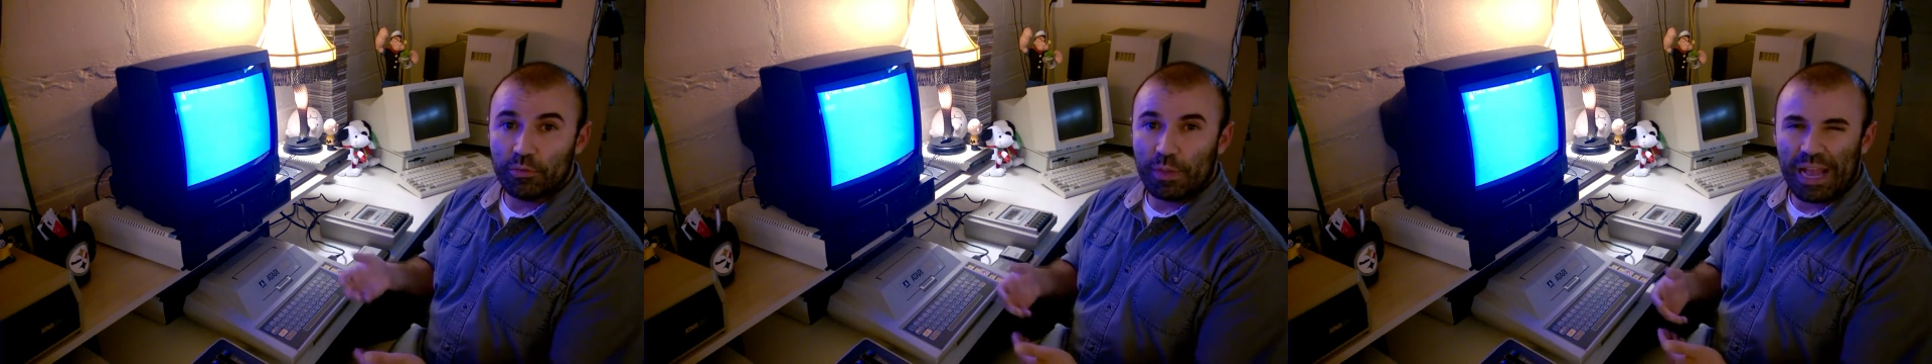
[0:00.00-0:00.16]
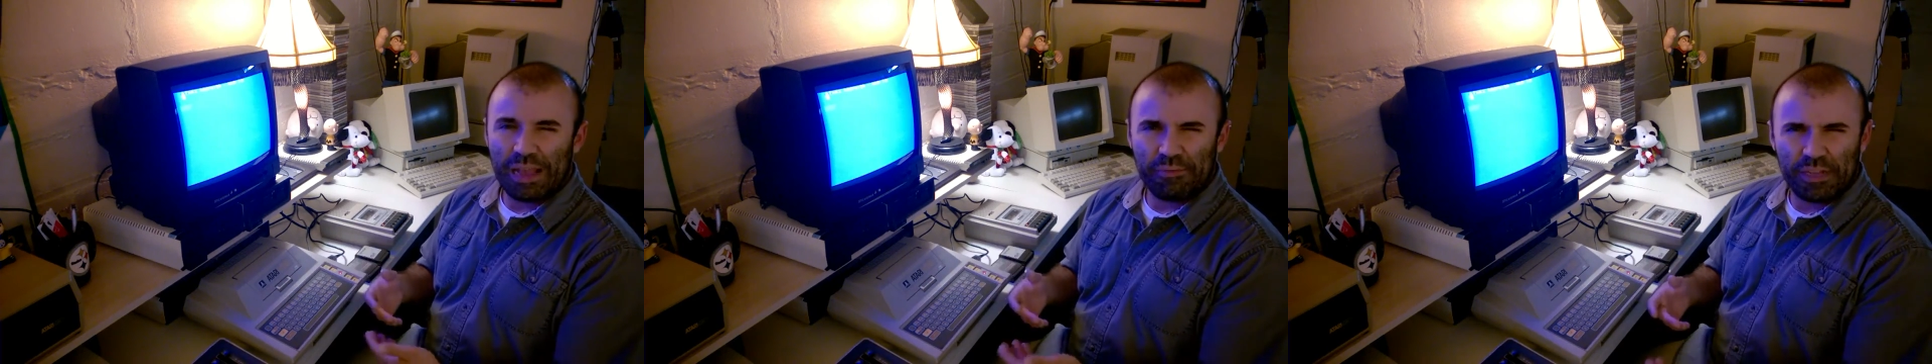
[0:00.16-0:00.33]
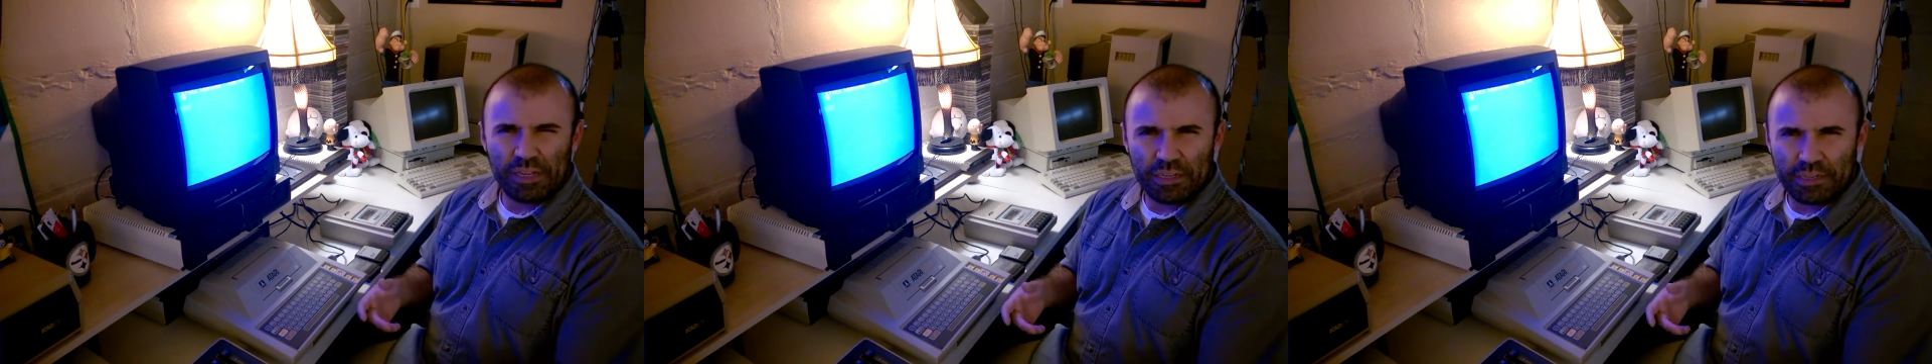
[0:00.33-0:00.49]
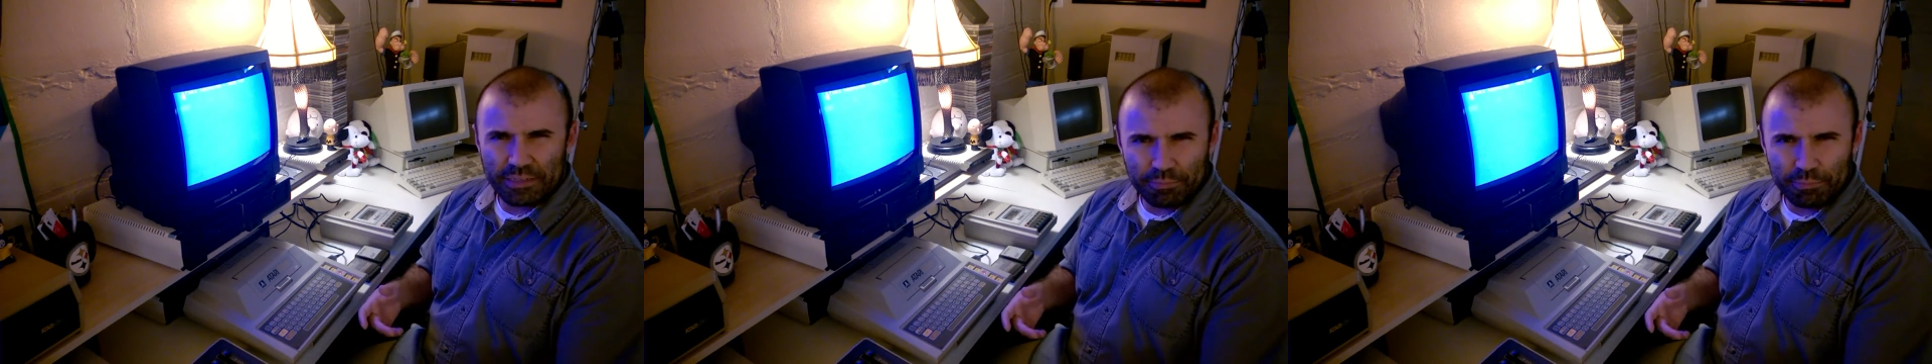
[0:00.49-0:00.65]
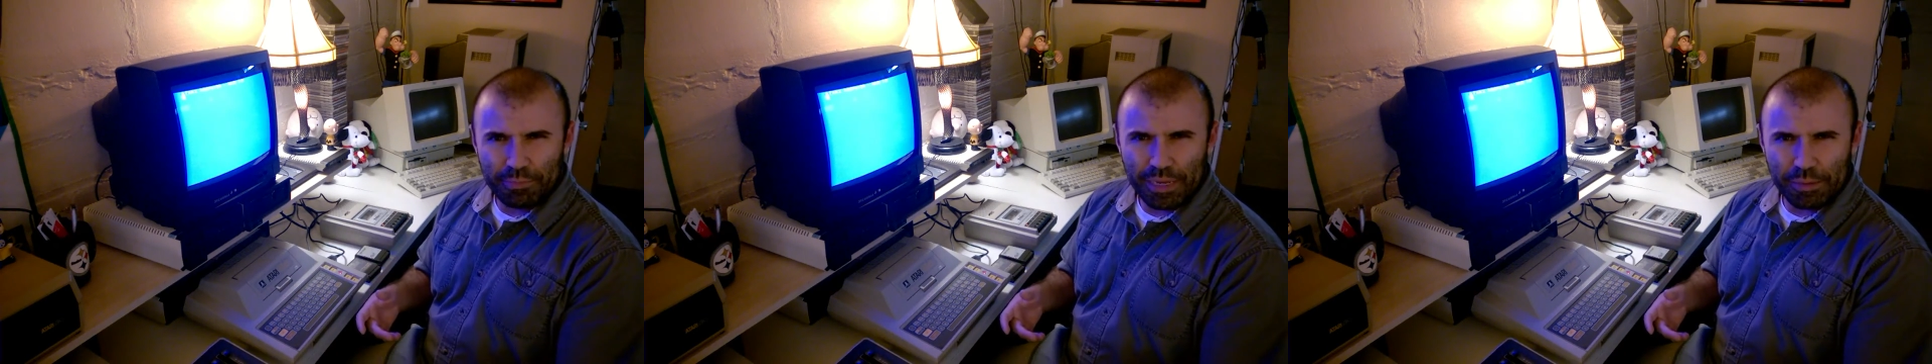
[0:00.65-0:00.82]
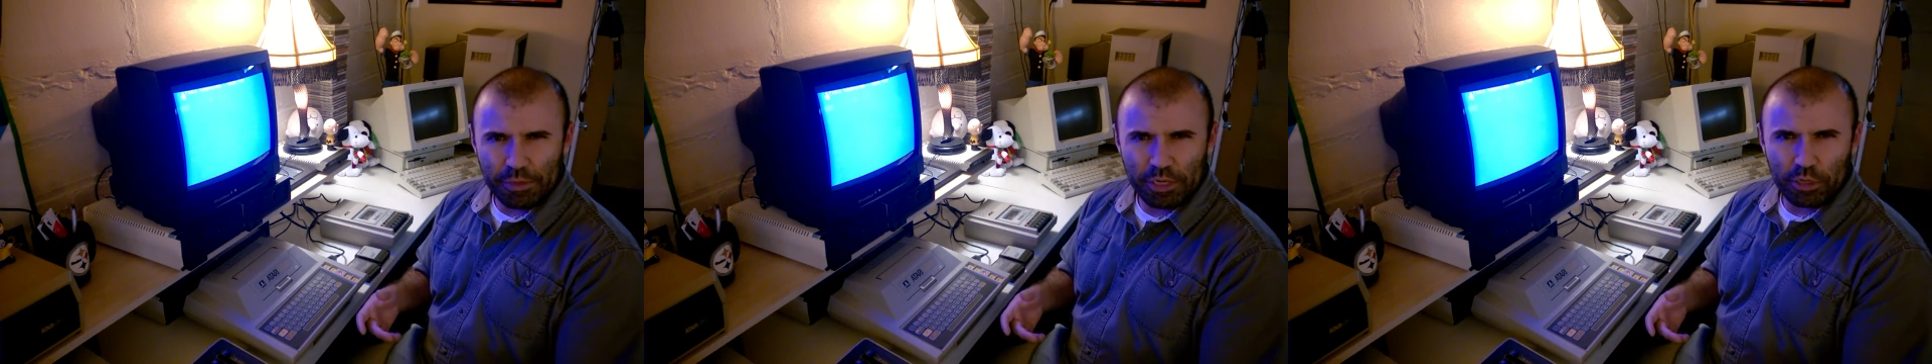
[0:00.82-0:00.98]
I think
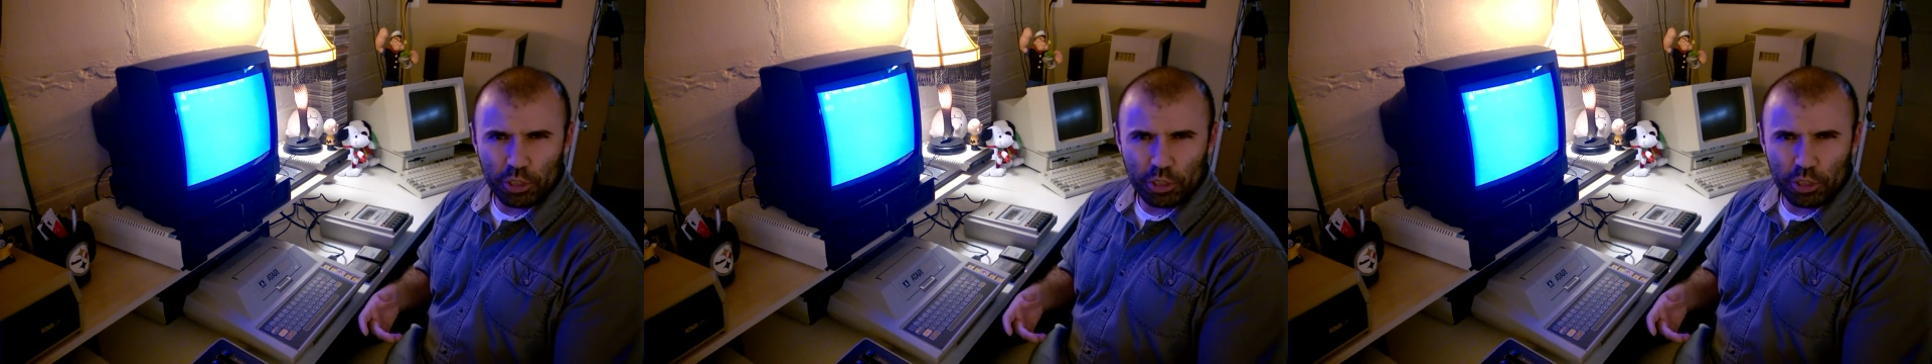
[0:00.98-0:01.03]
maybe a